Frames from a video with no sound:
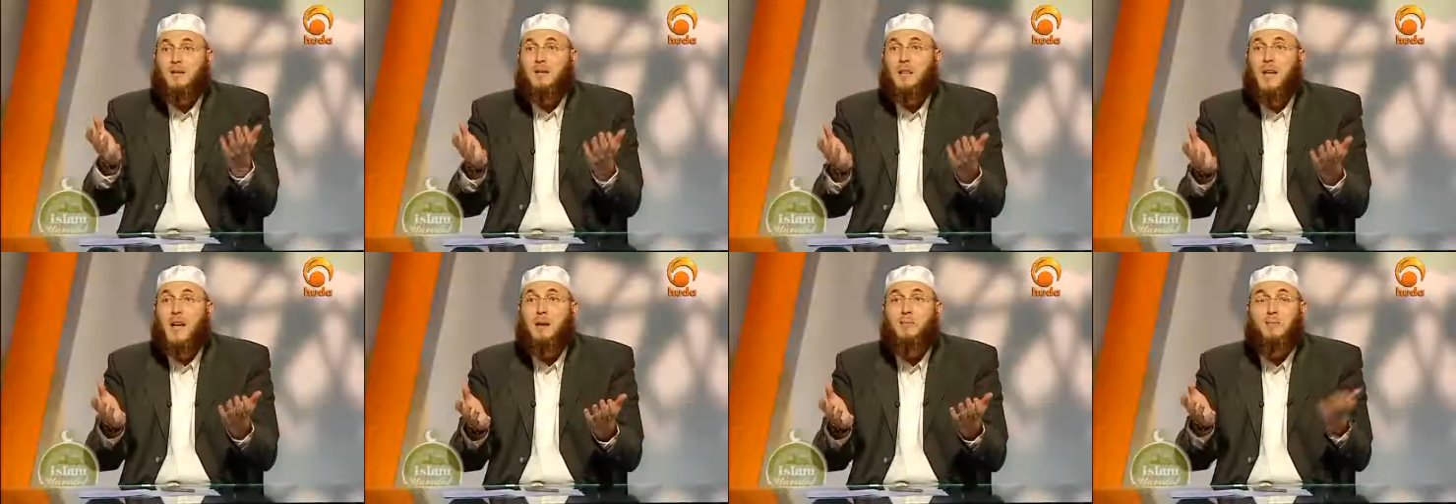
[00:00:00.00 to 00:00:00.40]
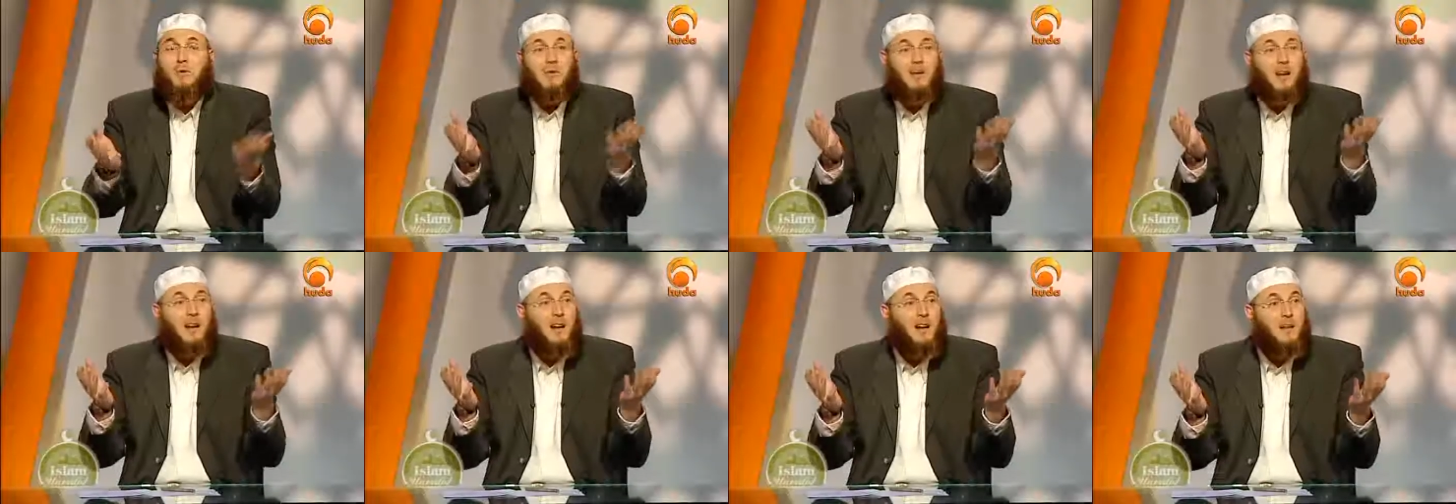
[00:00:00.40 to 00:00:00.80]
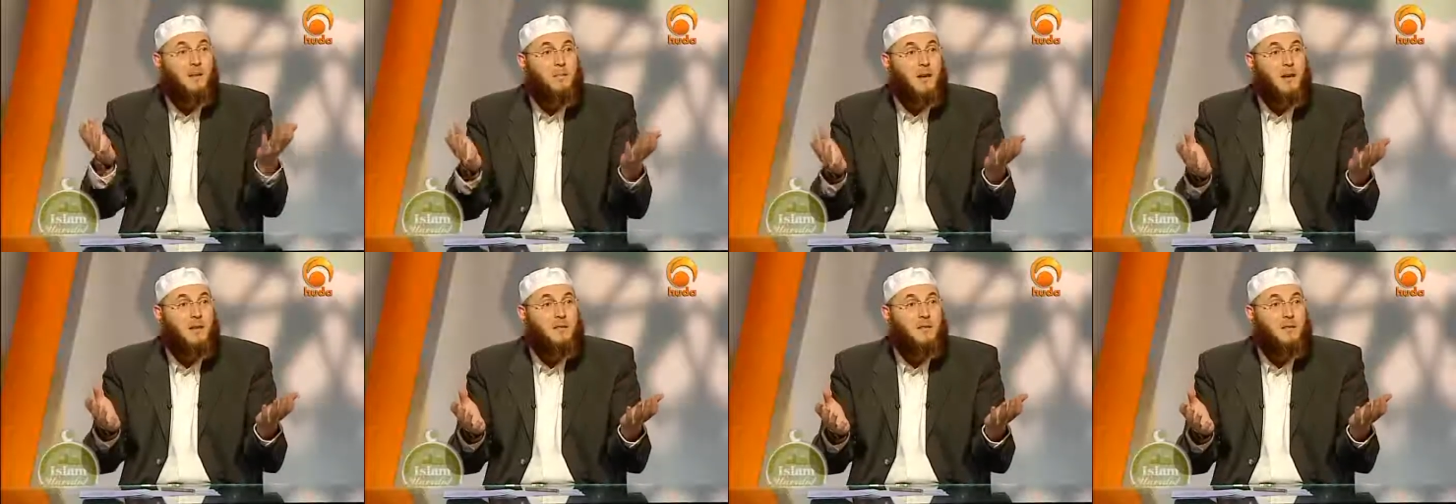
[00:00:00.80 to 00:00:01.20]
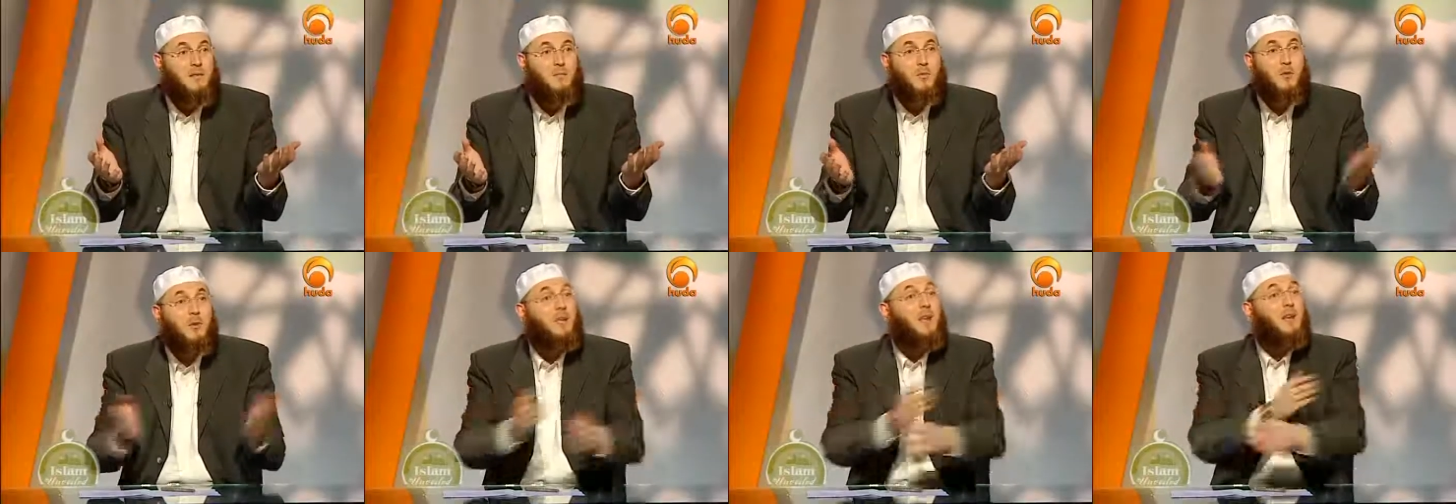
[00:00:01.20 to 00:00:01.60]
Islam on daily
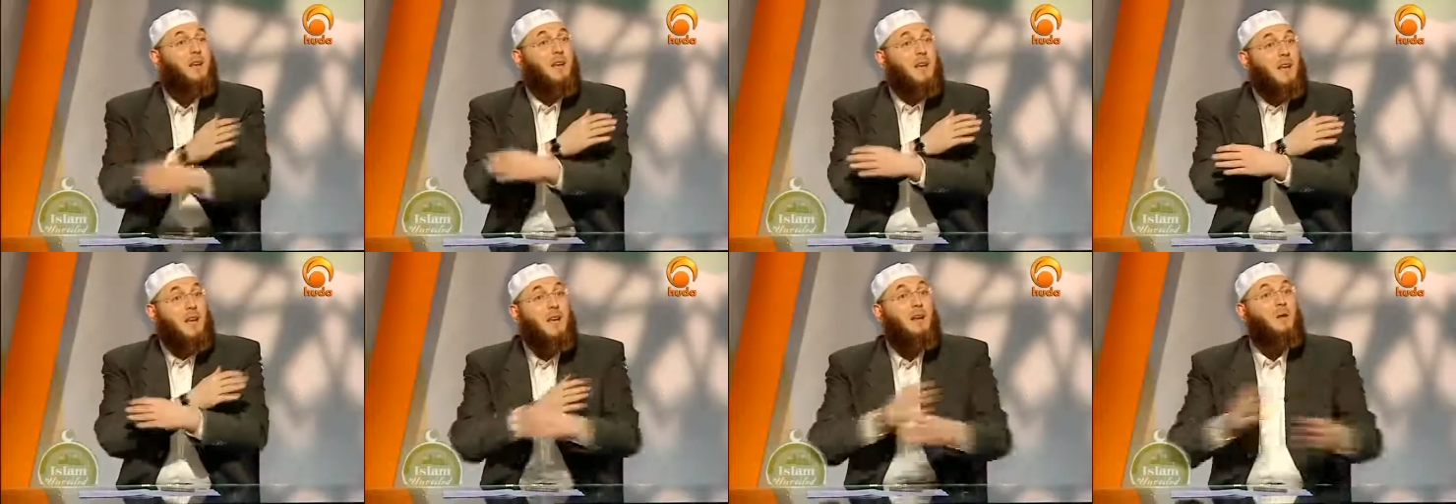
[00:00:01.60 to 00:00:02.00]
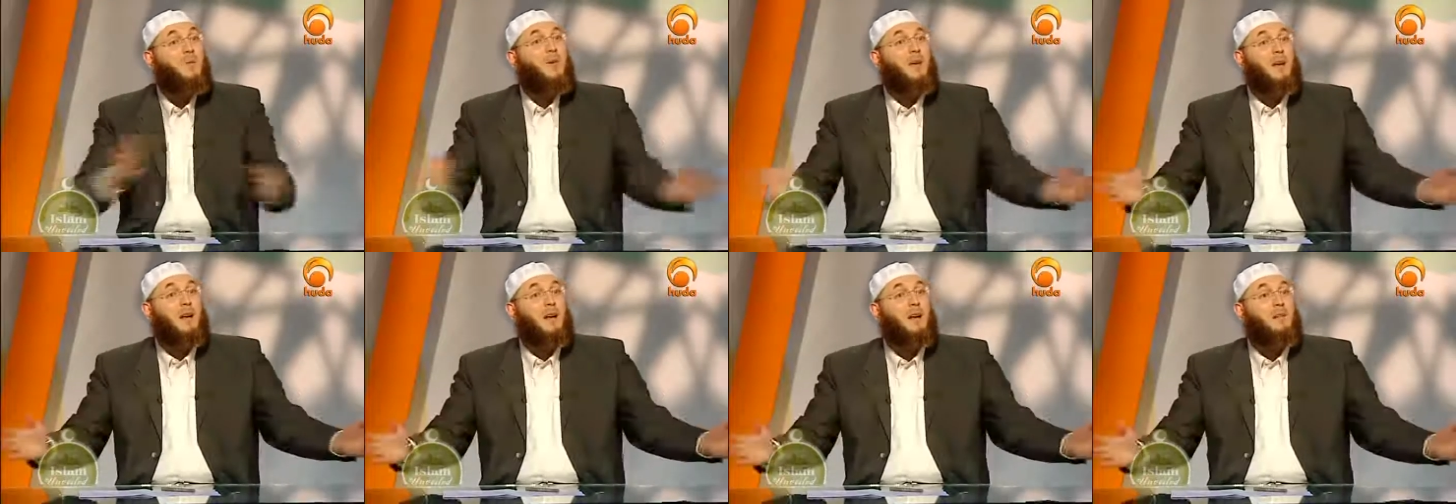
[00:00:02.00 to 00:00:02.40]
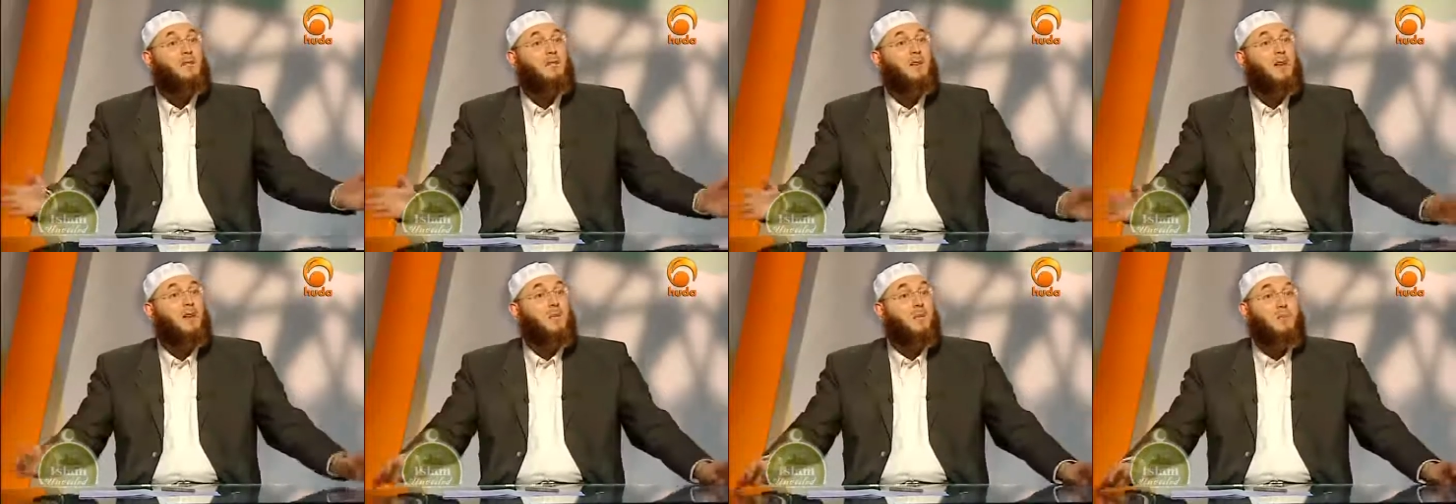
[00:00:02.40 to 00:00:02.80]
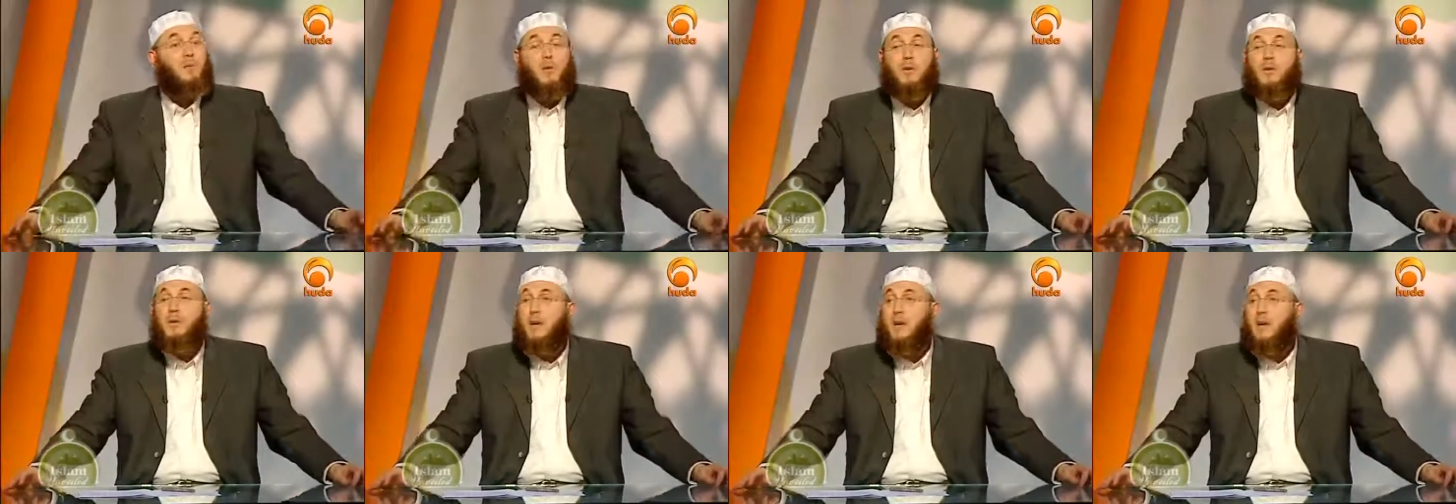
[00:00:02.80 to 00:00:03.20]
basis more than anywhere else,
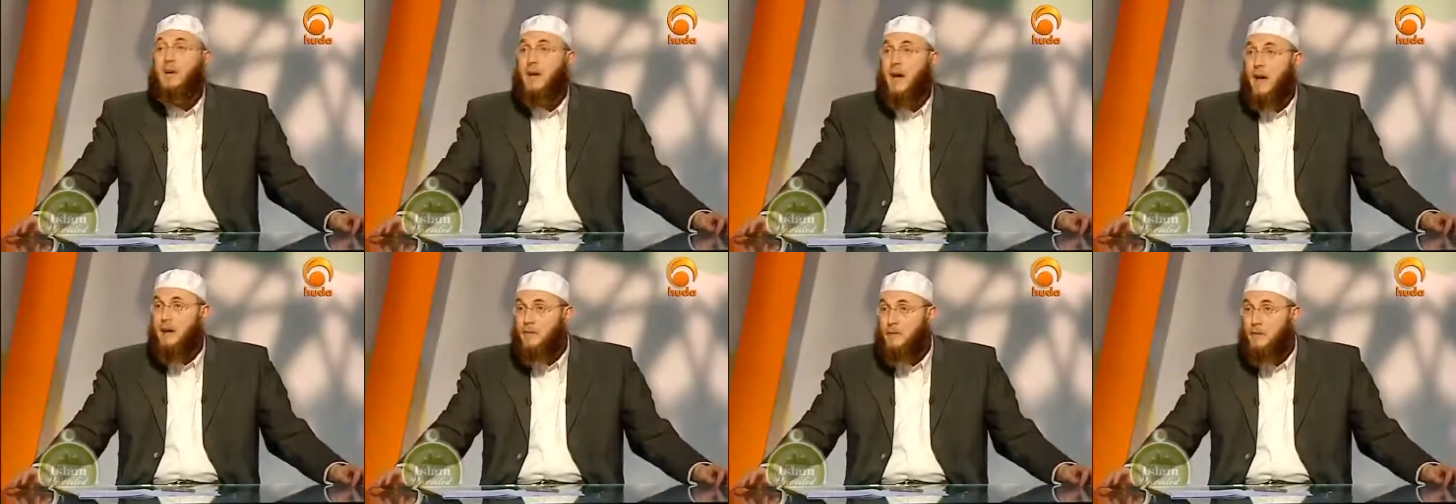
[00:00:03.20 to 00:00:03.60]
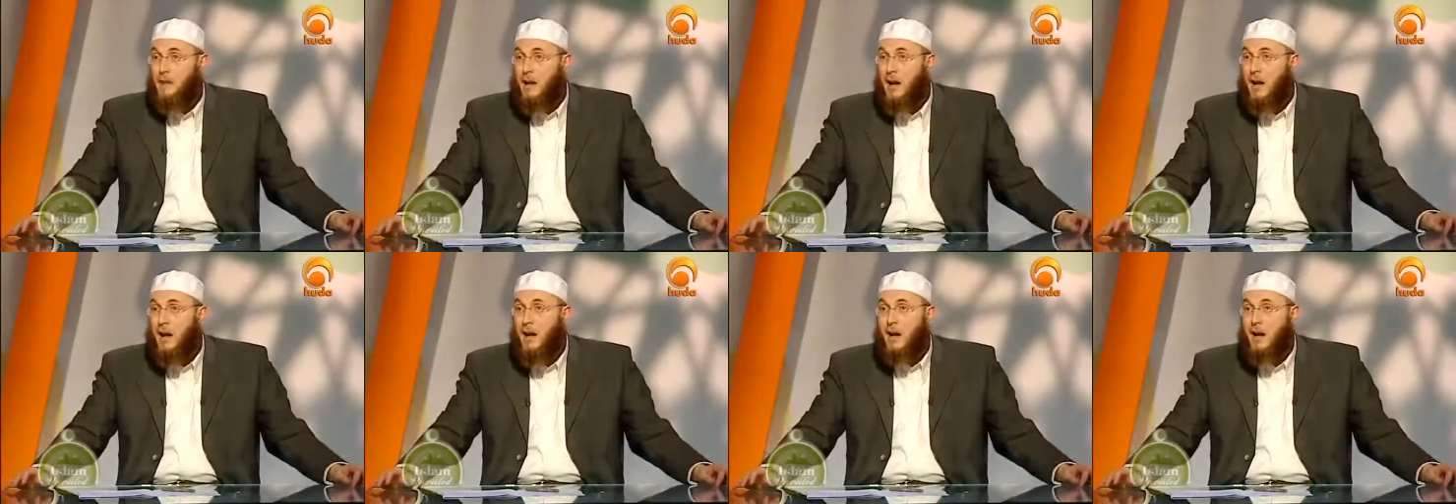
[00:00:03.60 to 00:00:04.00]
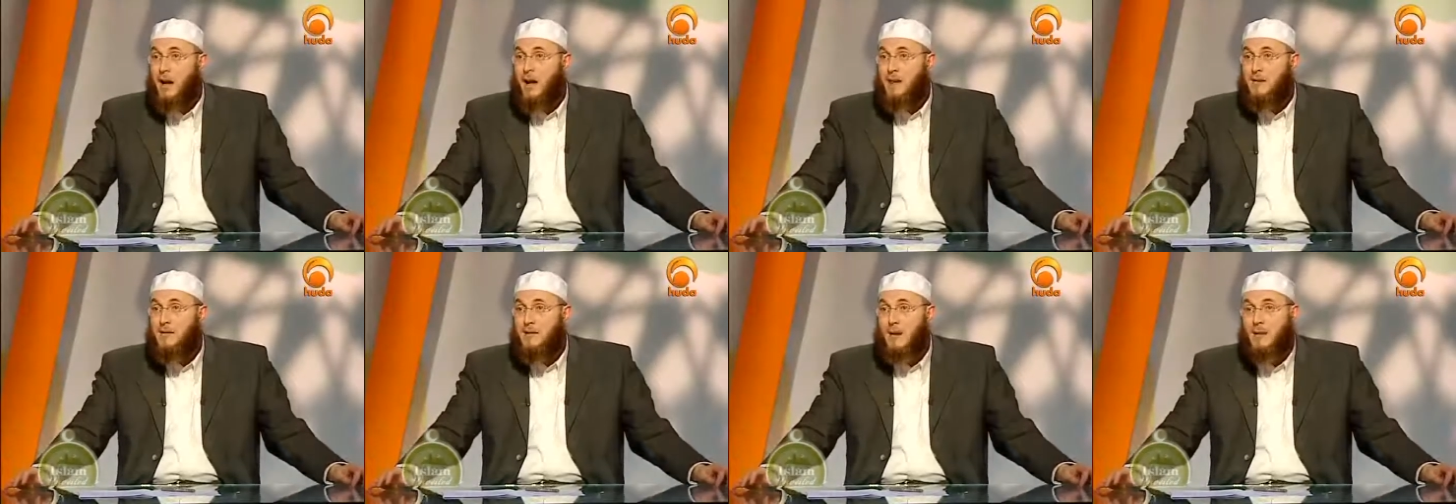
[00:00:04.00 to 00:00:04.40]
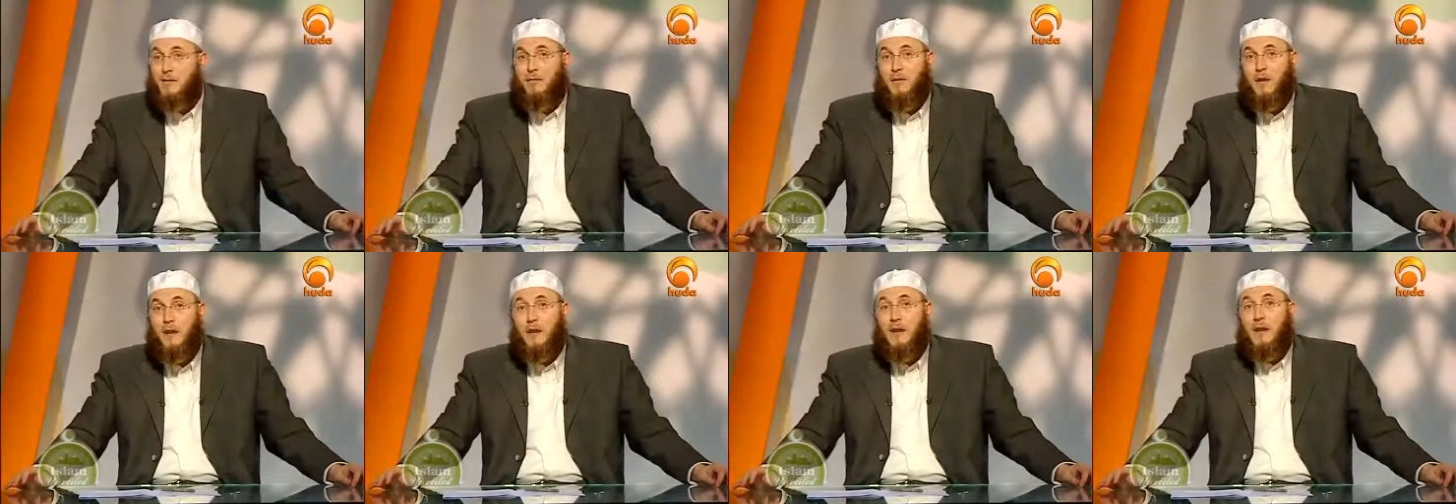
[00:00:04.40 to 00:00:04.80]
more than in Africa
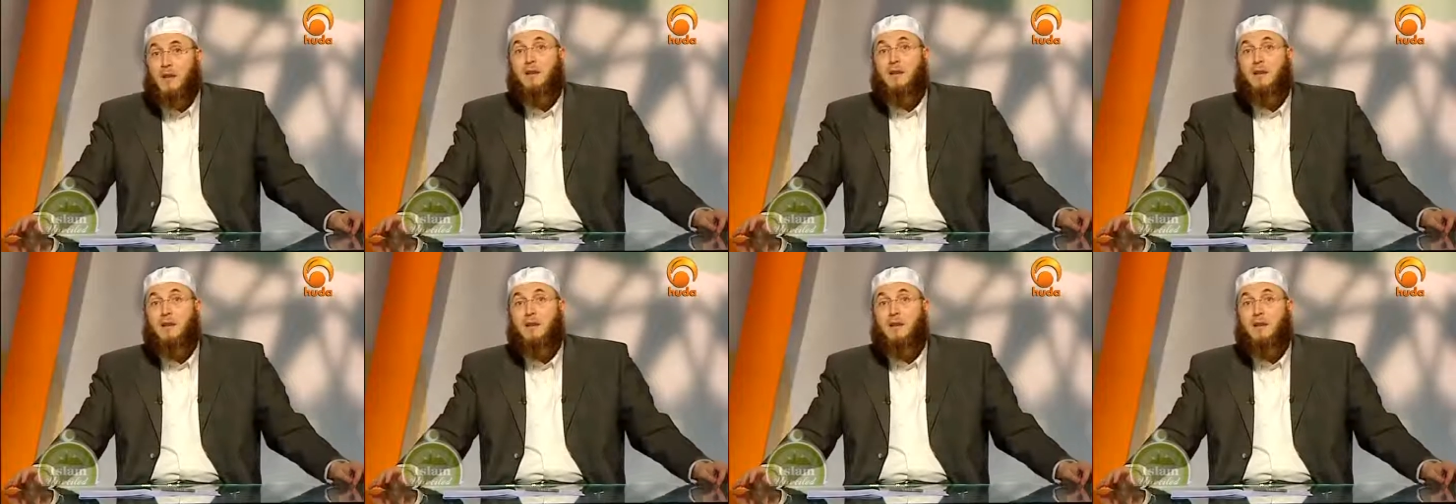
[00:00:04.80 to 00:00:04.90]
itself.